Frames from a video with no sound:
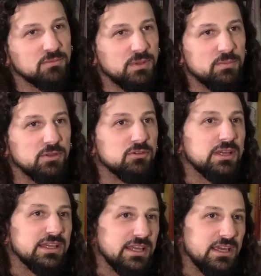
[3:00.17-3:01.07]
people you
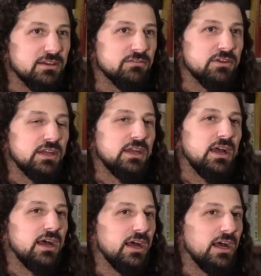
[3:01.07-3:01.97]
can give,
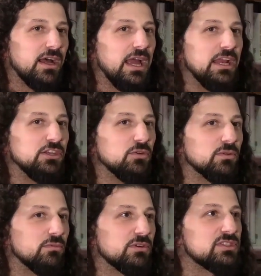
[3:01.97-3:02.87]
and
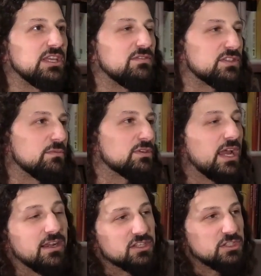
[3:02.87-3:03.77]
you'll receive some
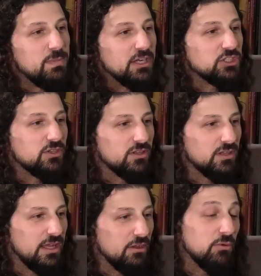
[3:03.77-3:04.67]
kind of special